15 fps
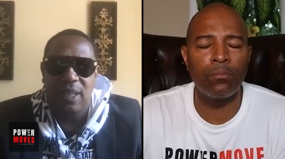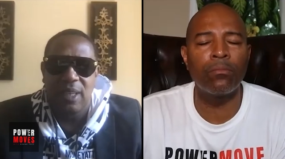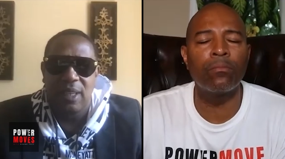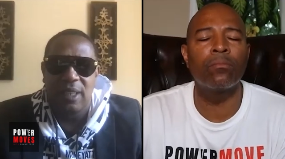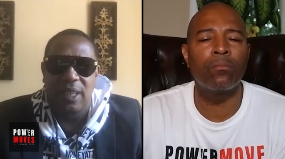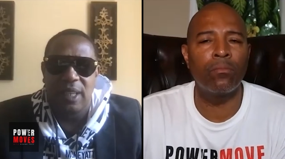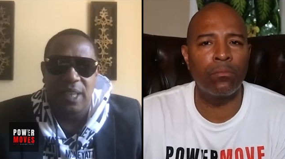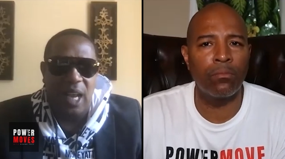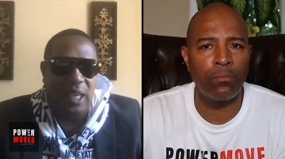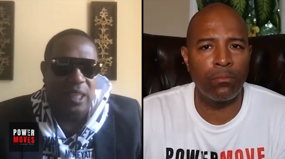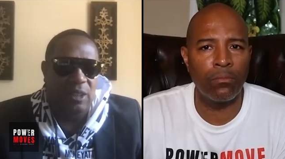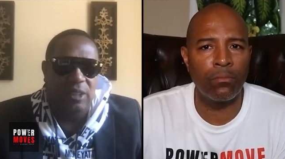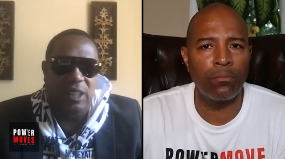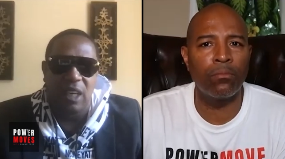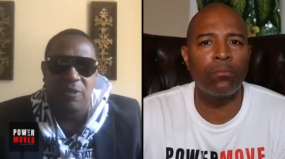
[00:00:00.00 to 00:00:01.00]
Speaker 1: And I
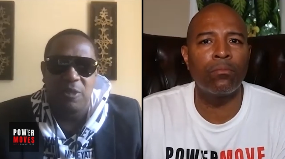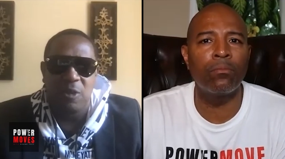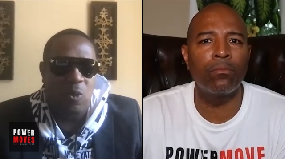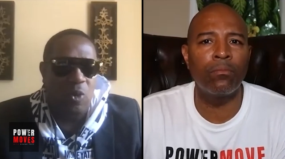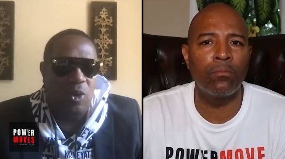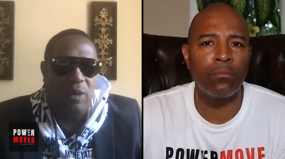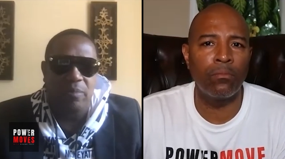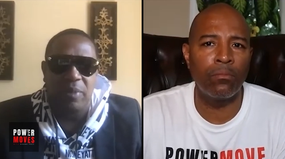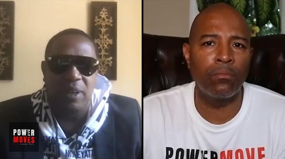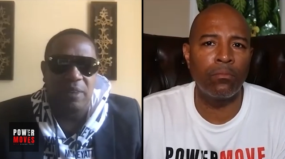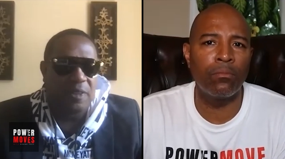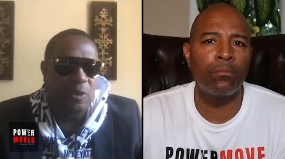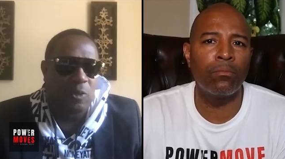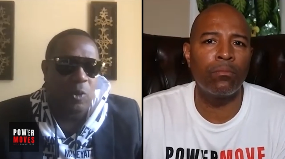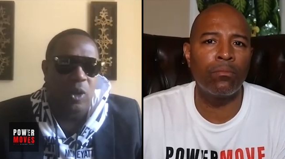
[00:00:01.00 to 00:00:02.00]
learned that from Warren
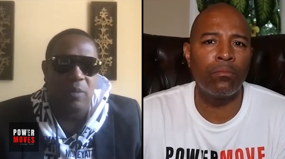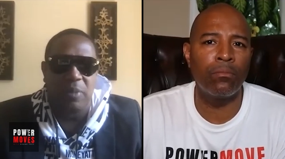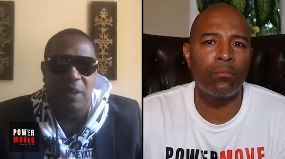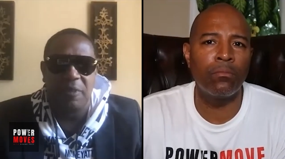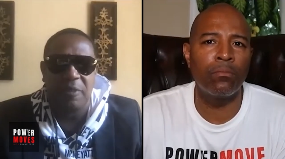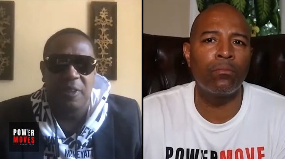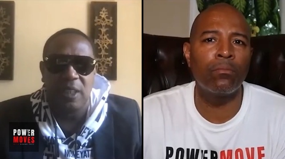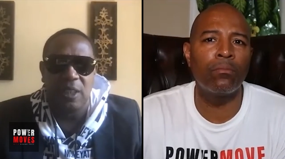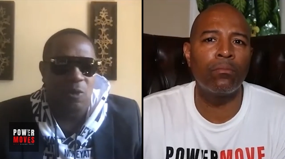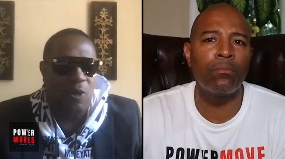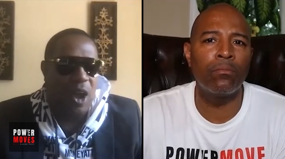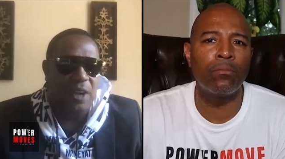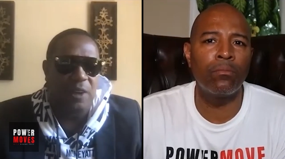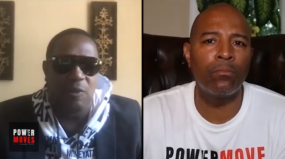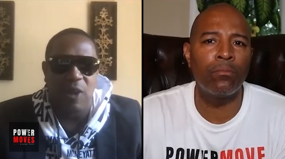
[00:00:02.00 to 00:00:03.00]
Buffett. Warren Buffett could
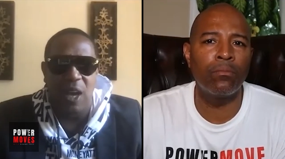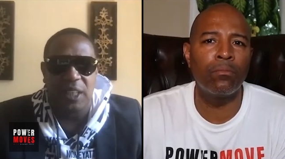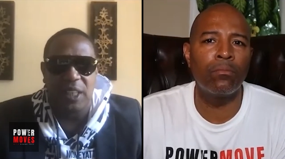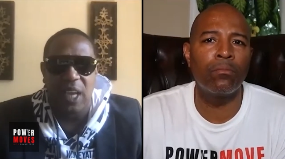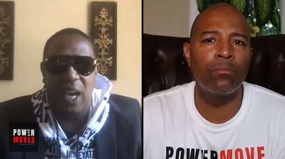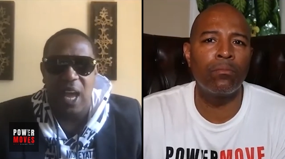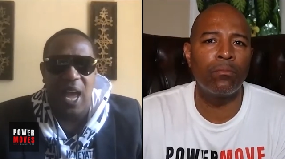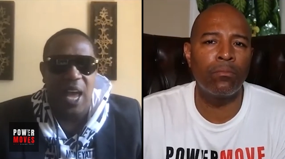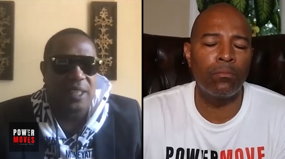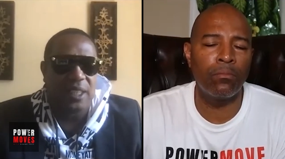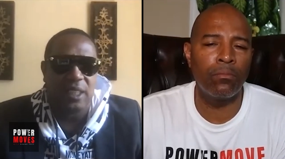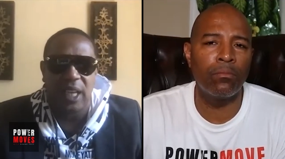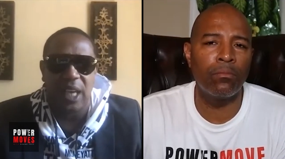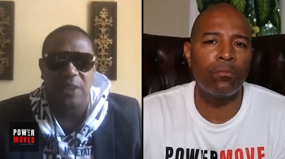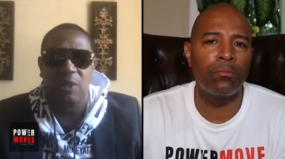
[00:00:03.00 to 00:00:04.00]
ride around in a Honda.
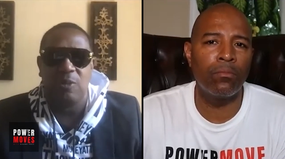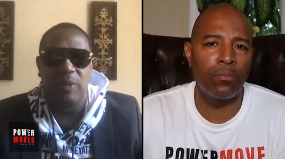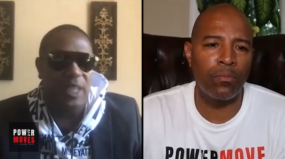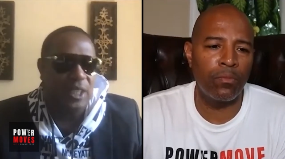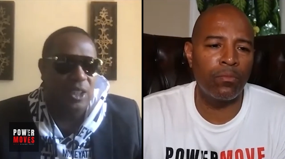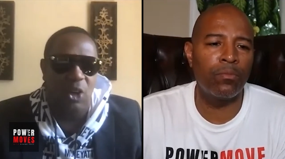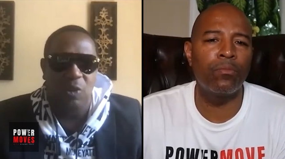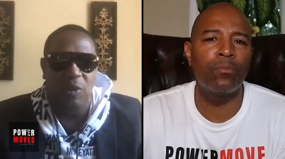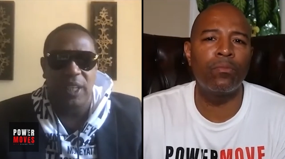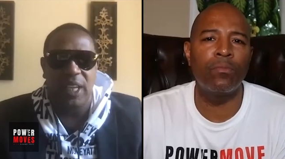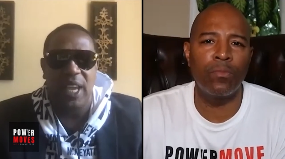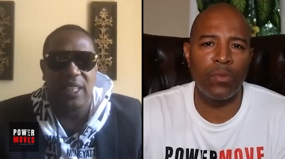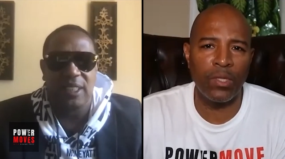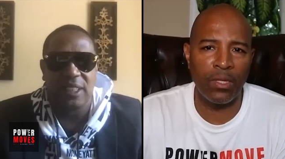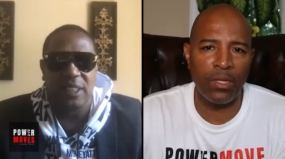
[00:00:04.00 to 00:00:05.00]
That don't he know what he
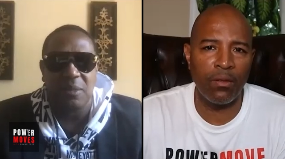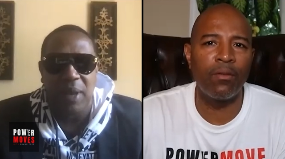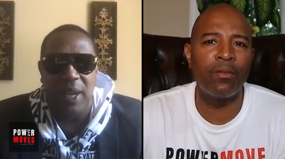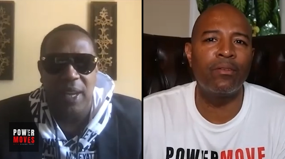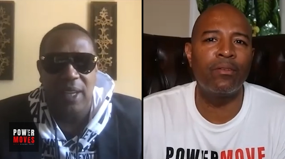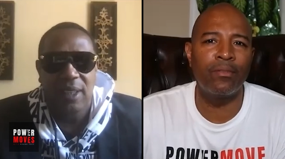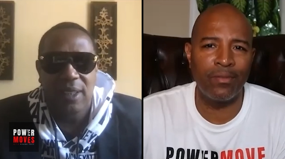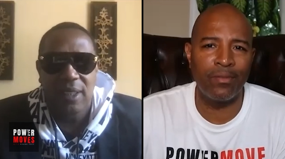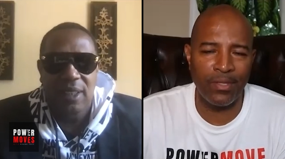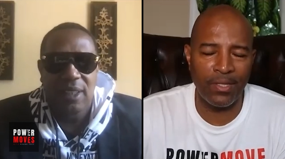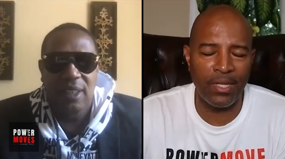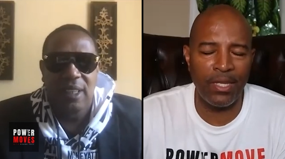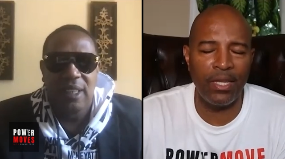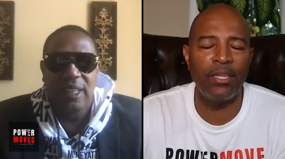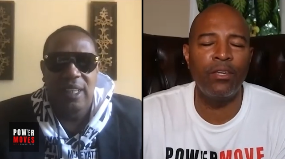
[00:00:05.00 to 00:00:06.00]
has in the bank.
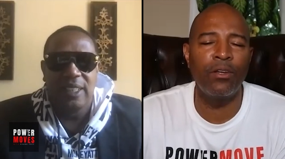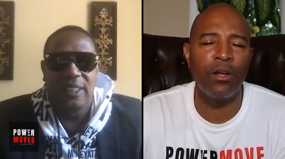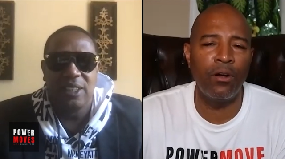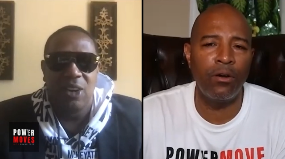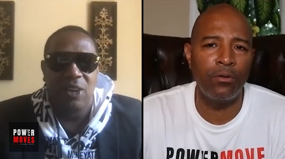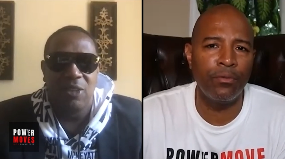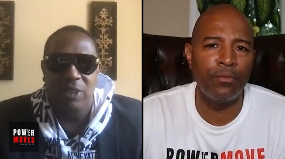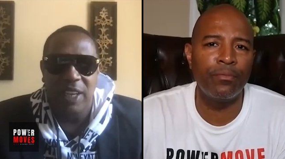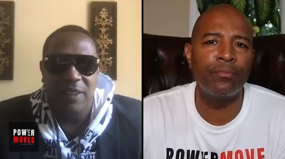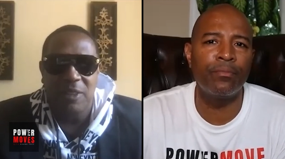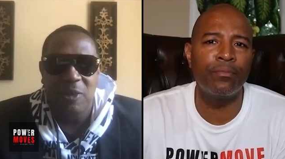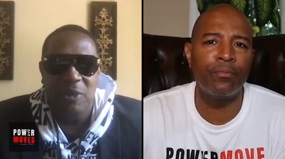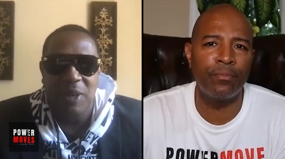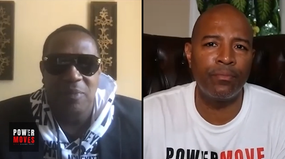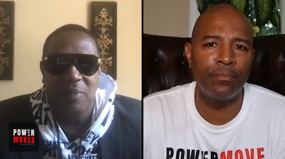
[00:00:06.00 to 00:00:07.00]
Speaker 2: There you go. So
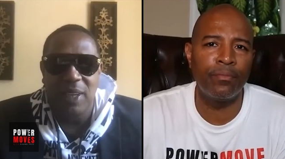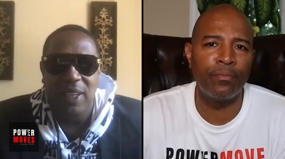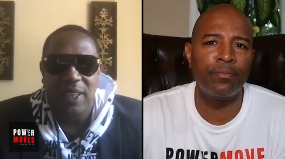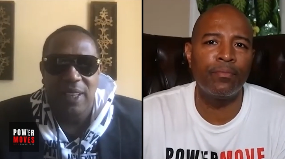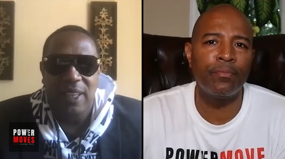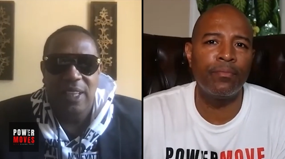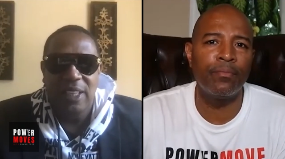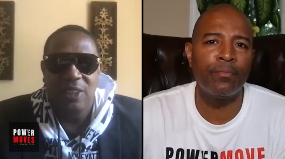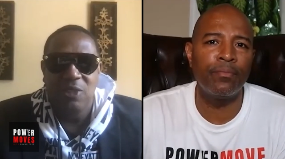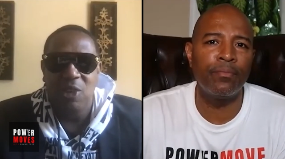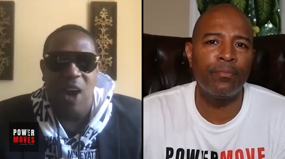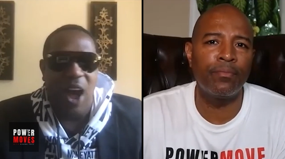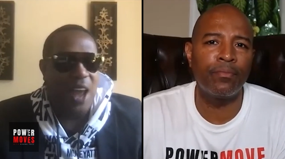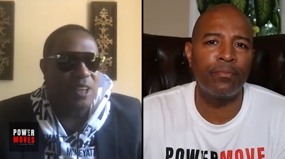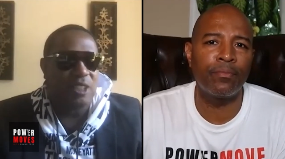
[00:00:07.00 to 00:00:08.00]
Speaker 1: even with me, you know,
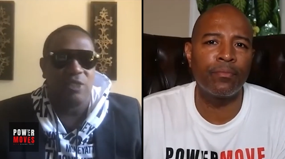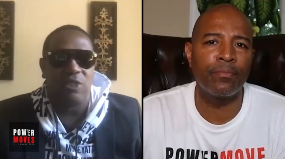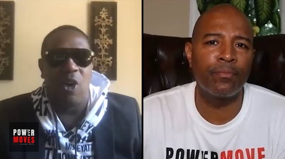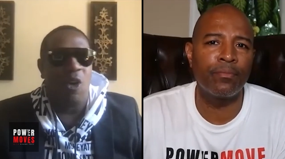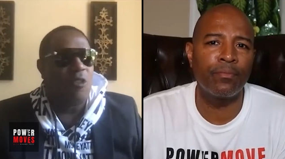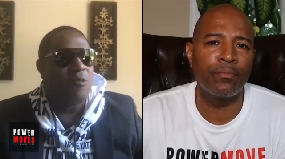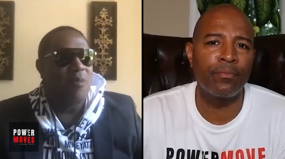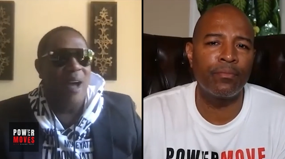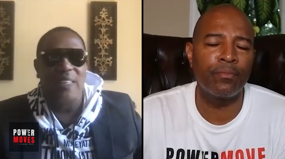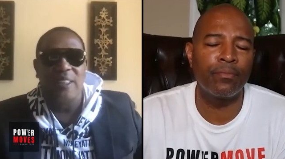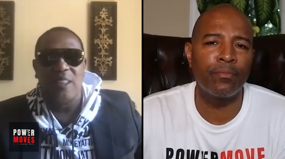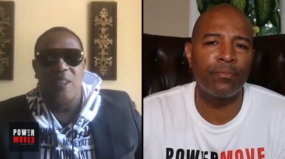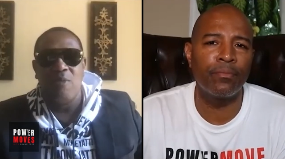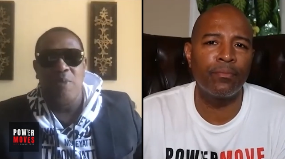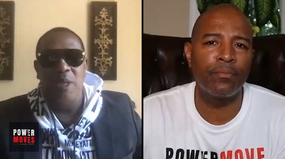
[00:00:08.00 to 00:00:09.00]
I done drove by
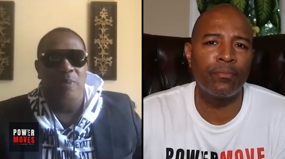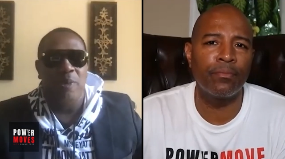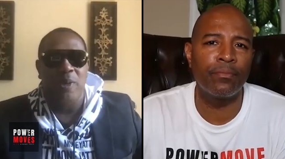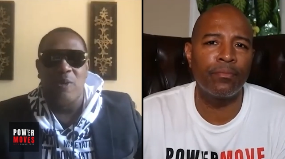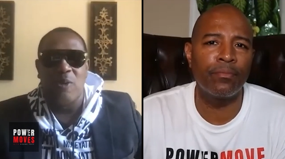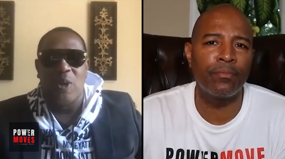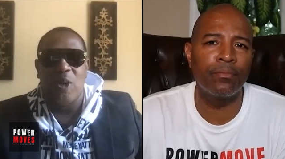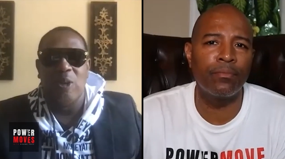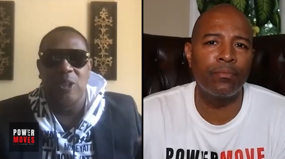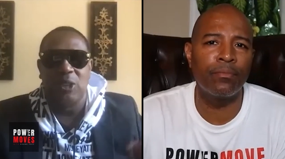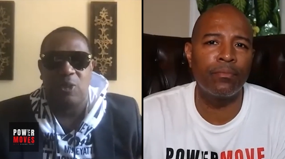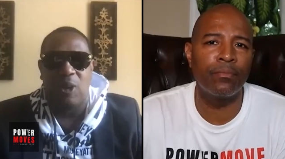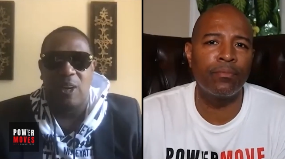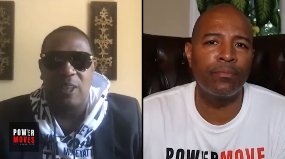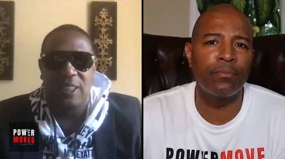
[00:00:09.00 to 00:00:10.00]
some people in Rolls
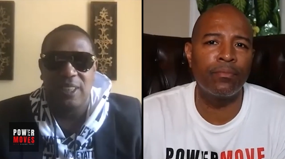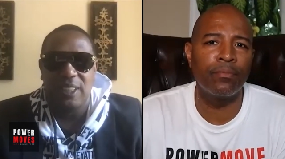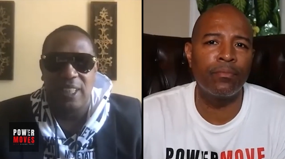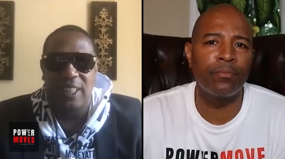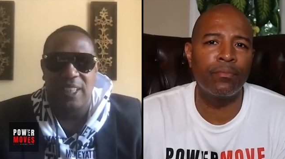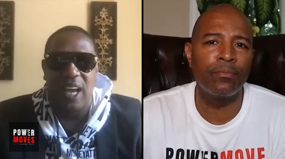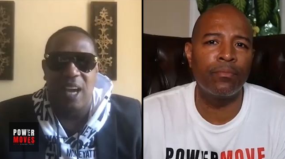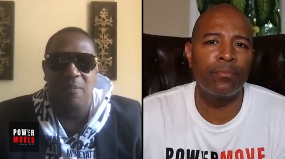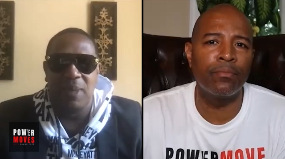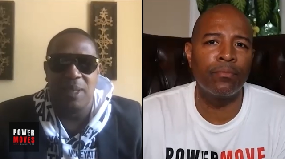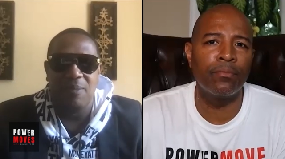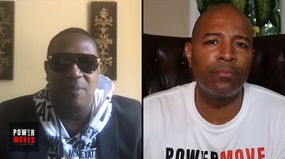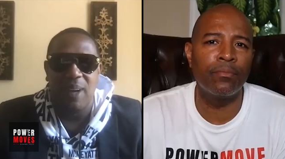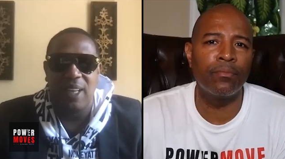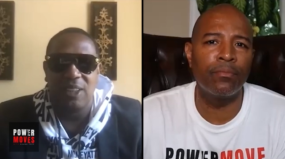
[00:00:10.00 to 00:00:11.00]
Royces, and I'm
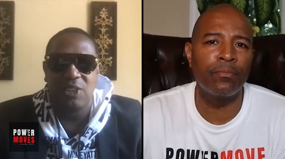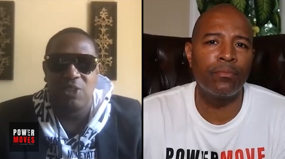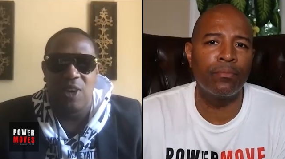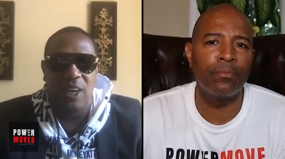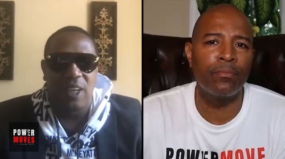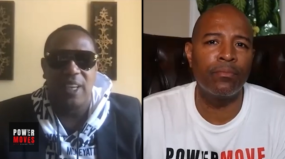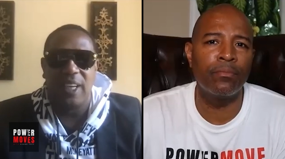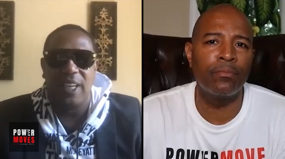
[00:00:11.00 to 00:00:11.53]
in my truck, and